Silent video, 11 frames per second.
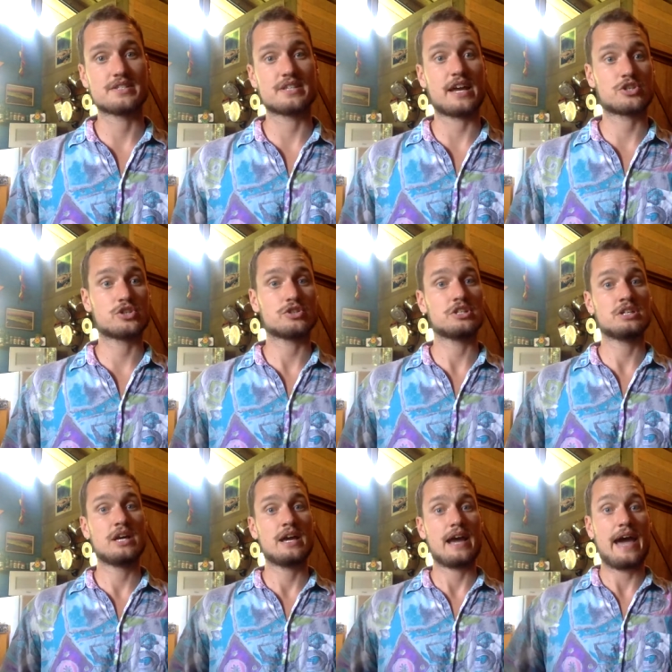is actually
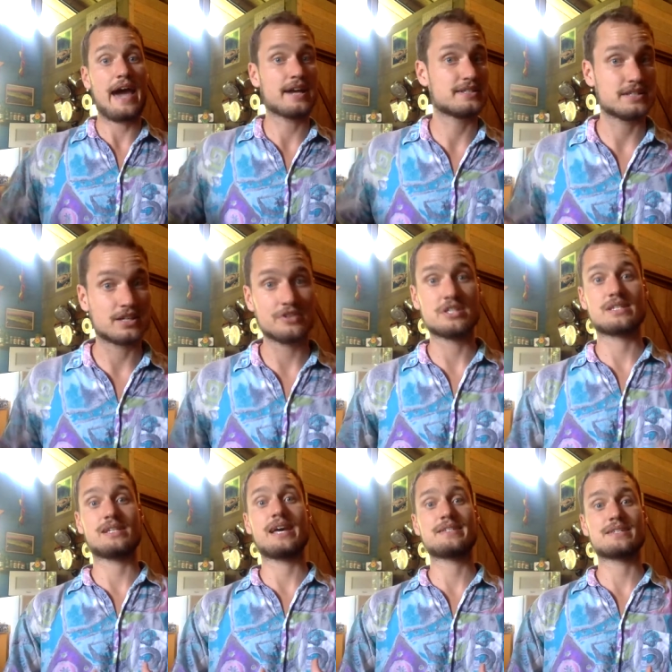acting on these
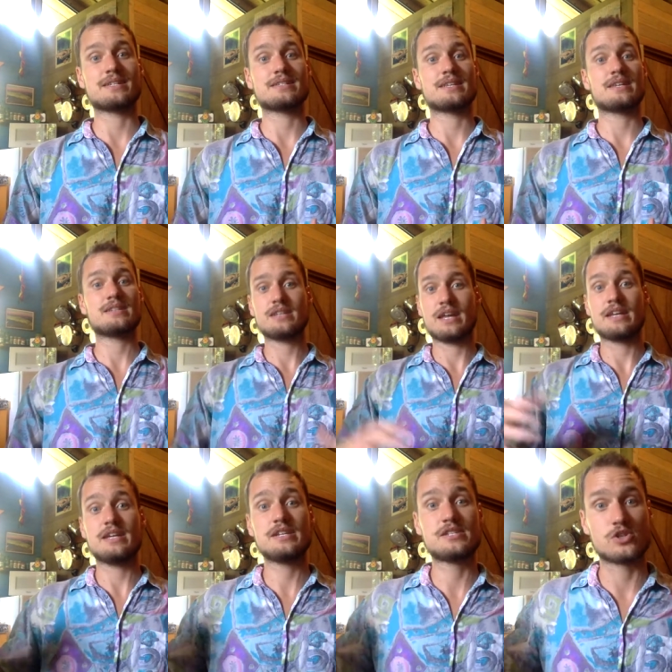lessons and, and
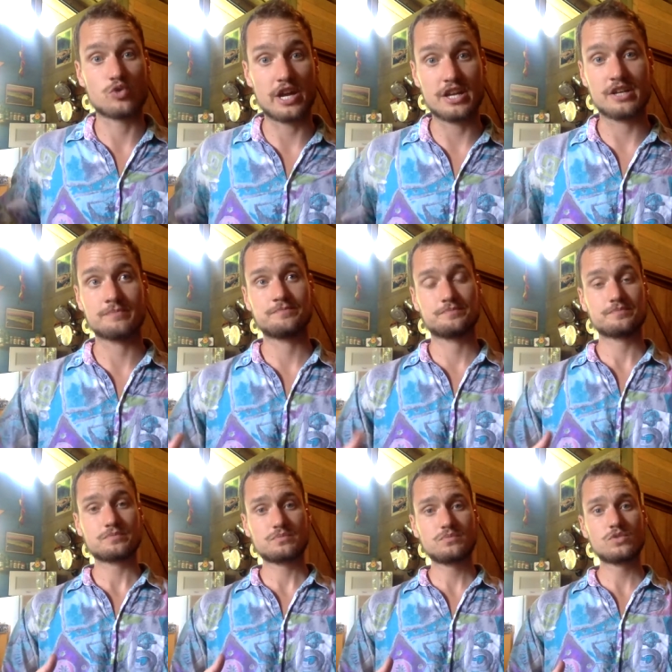integrating
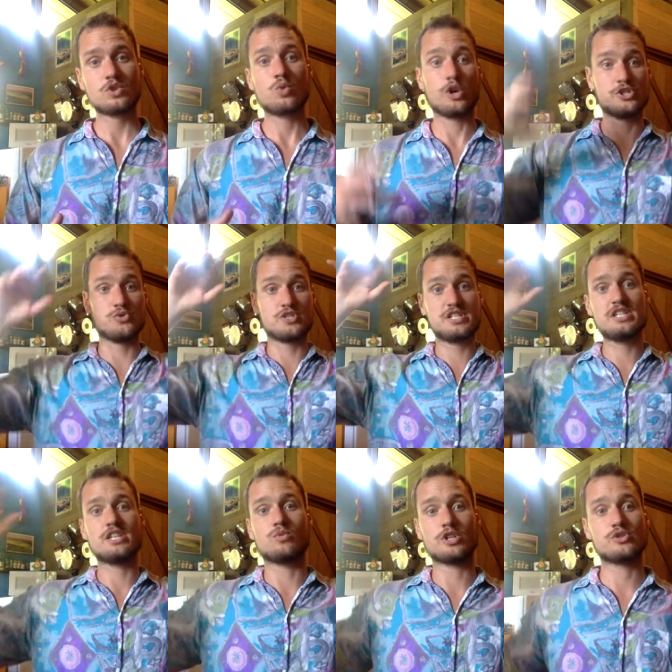what you see
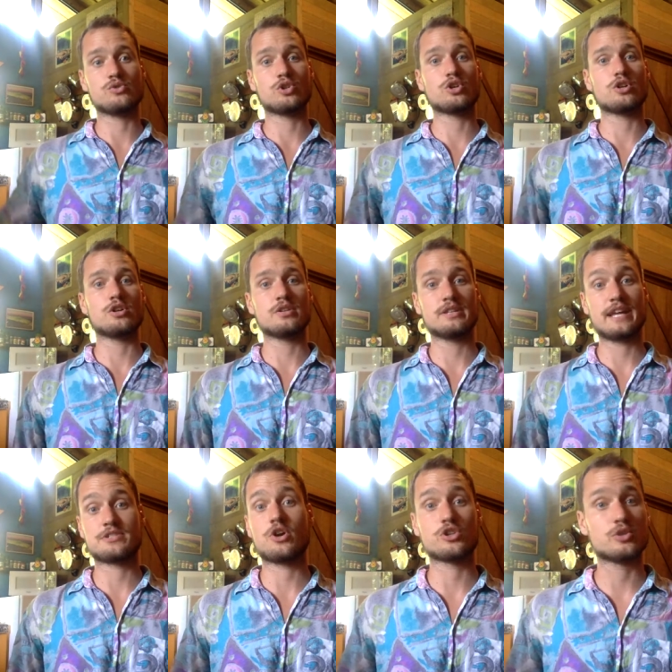and what you learn. That's
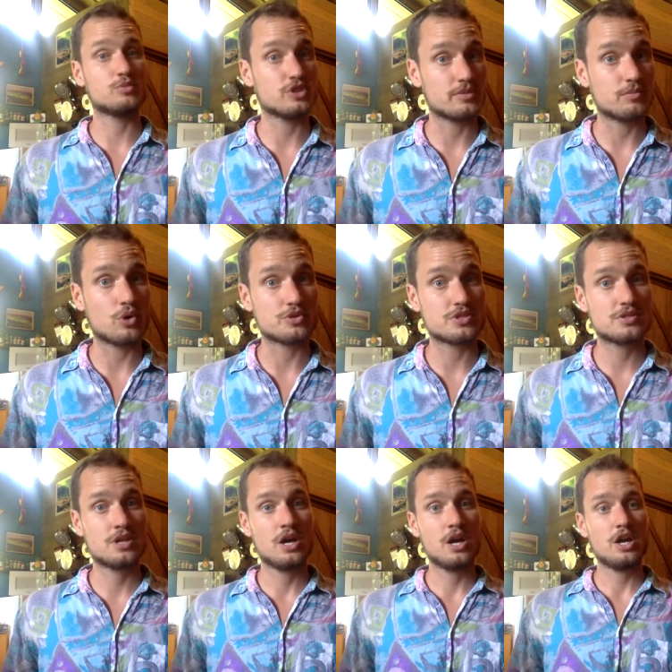arguably the most
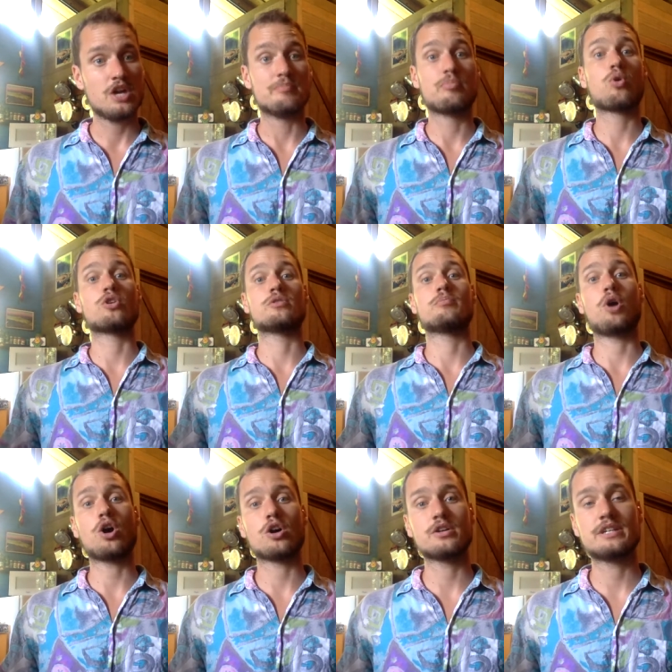important
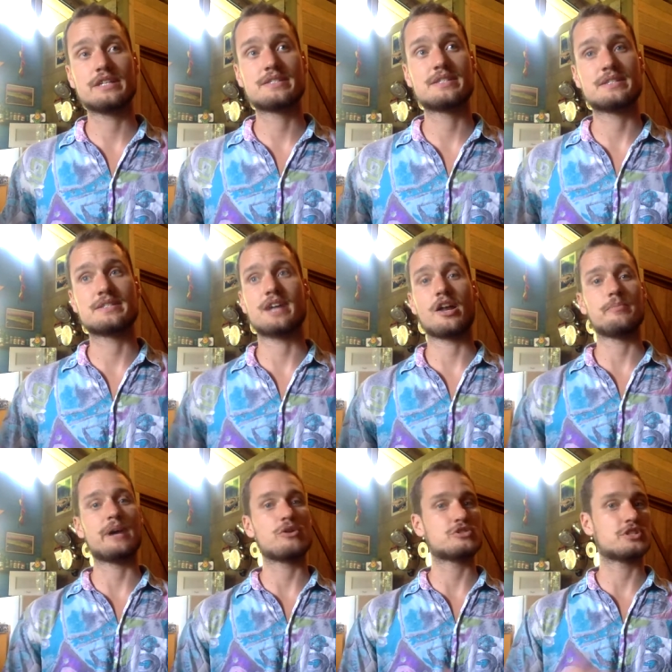part. It's, it's not
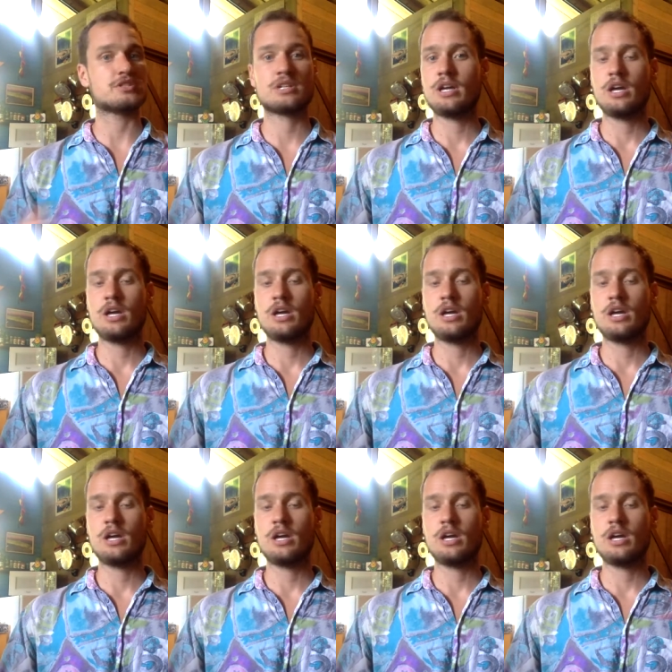about just